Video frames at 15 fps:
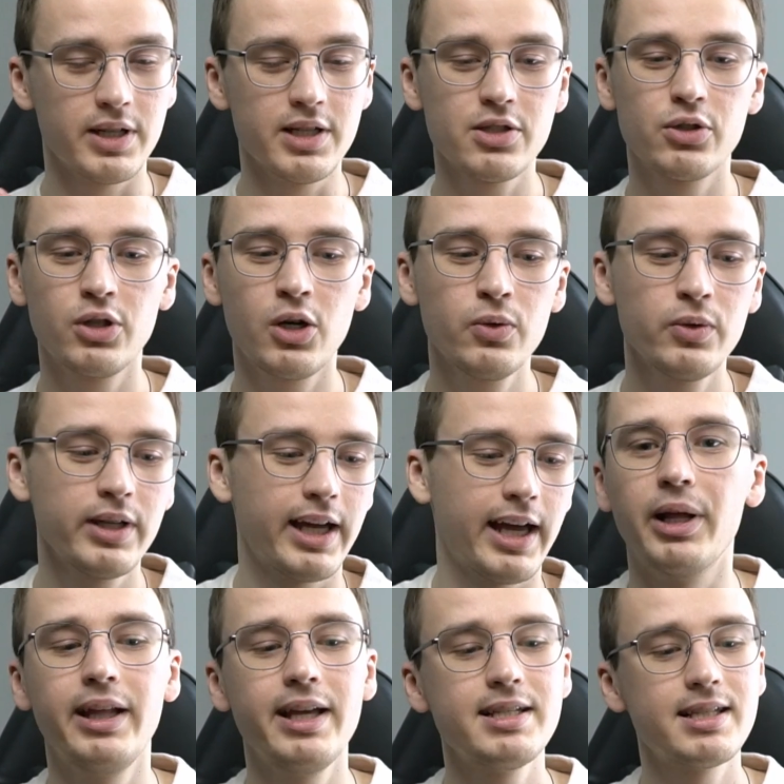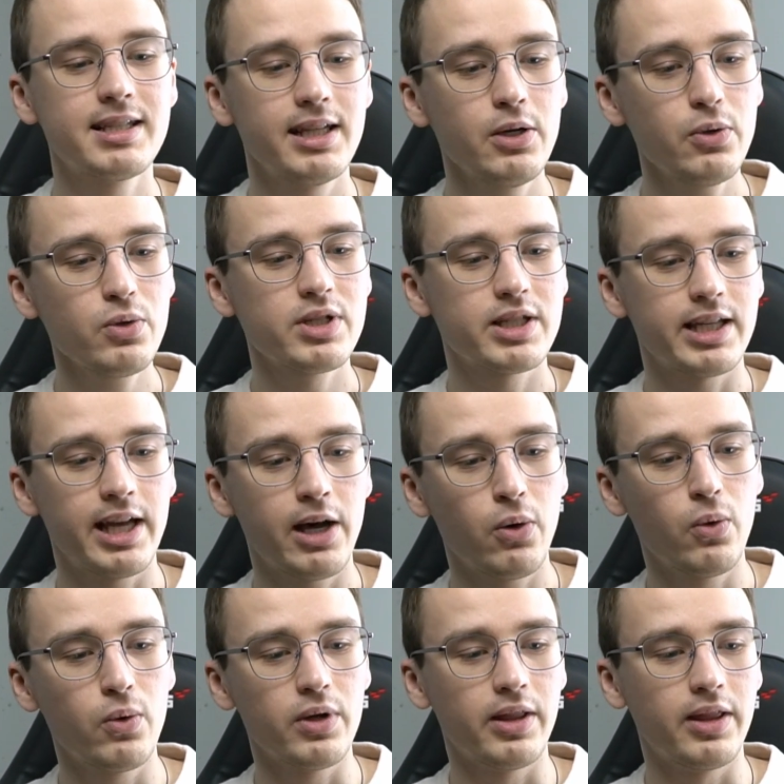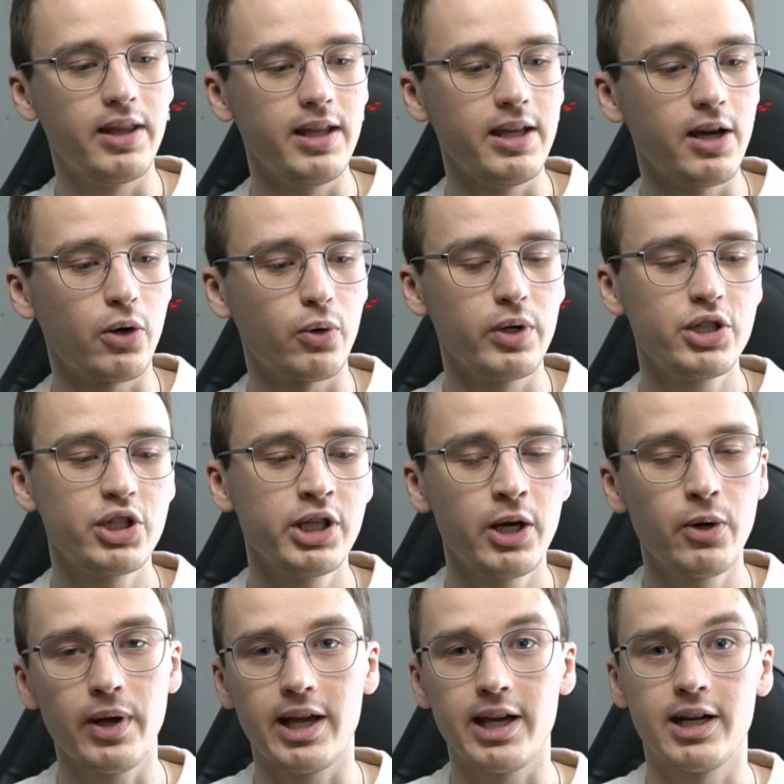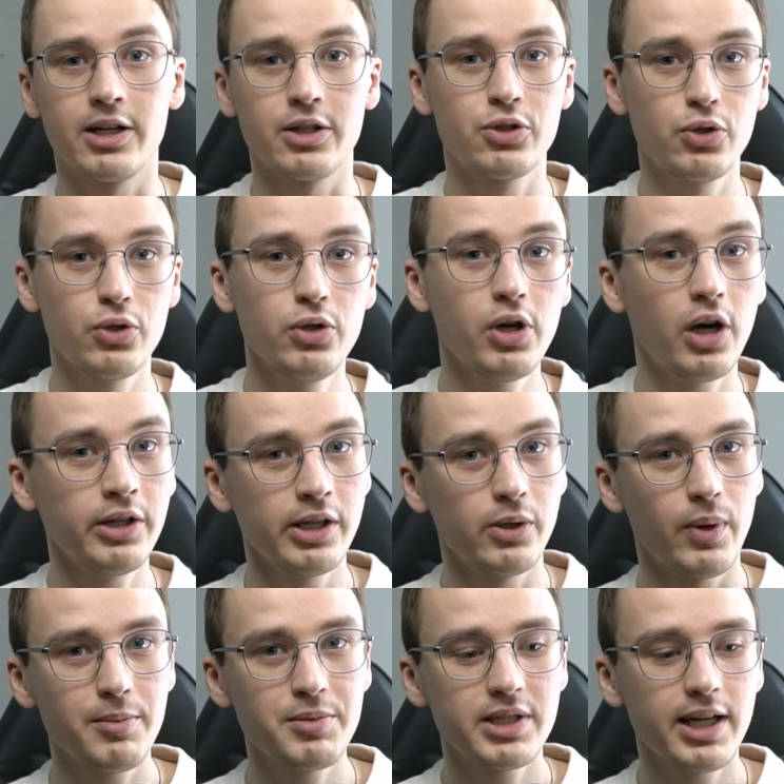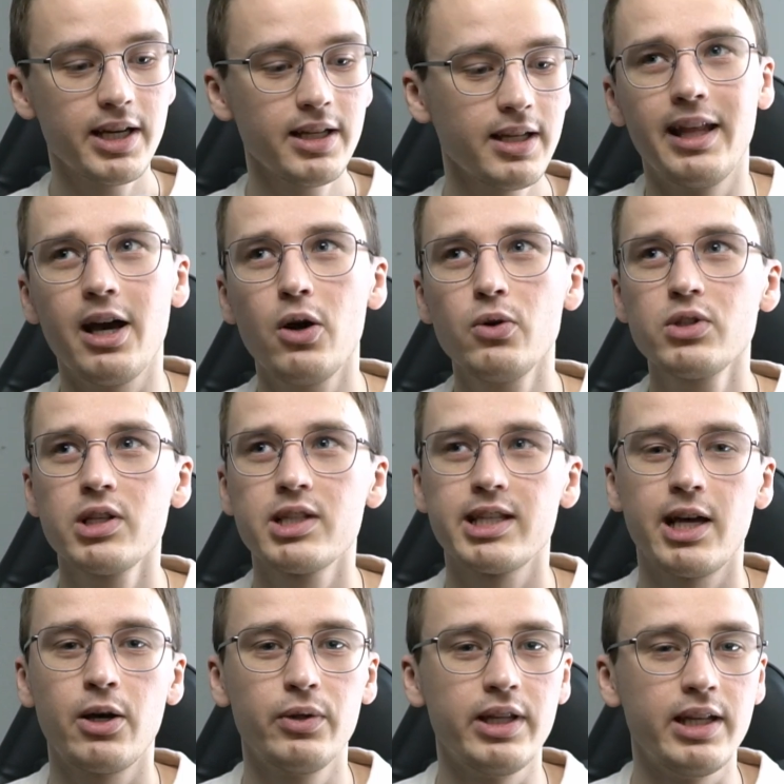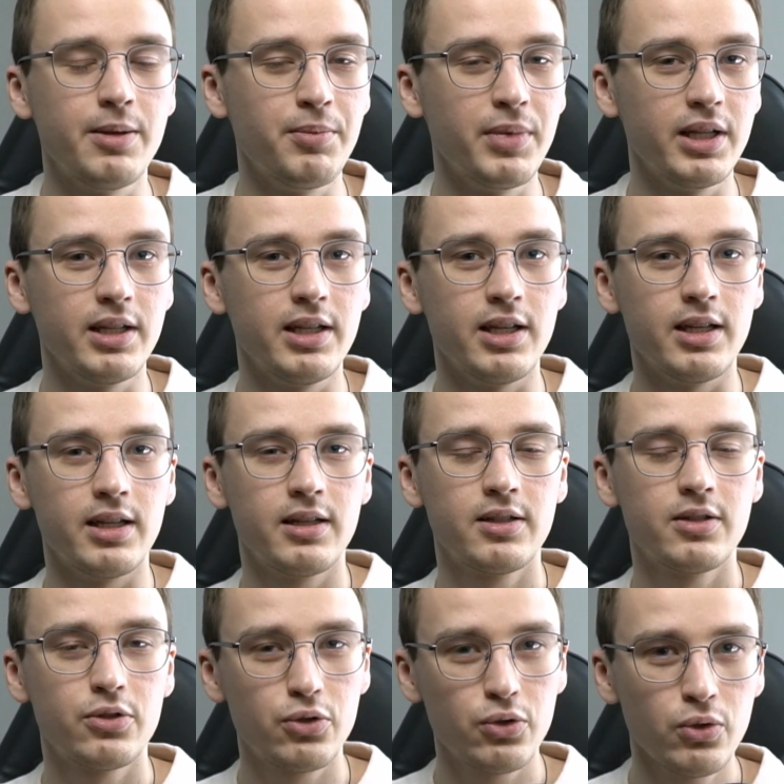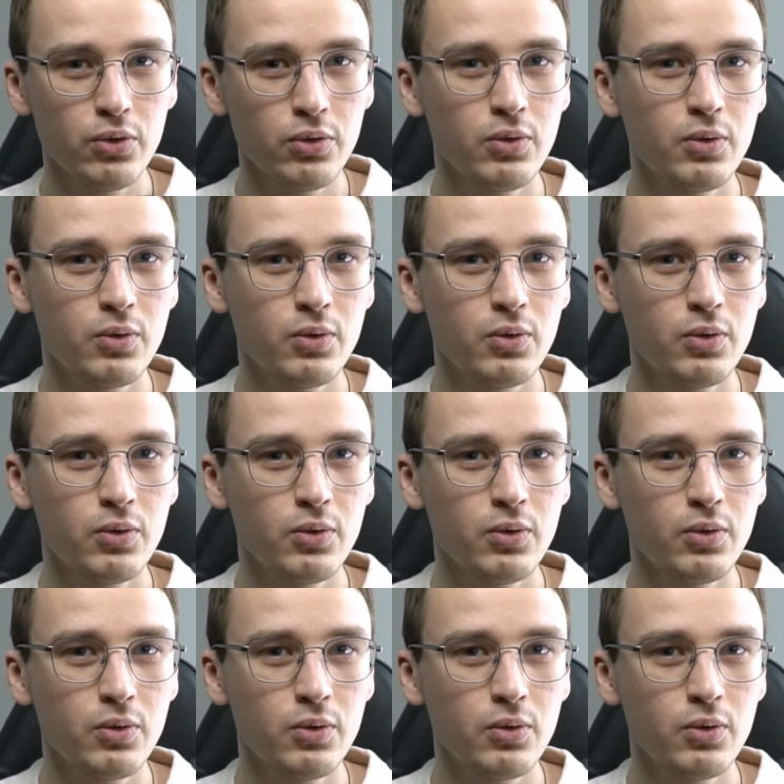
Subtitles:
this drone, but they still sell the original Air 2 on their website. They also sell the Mini 2,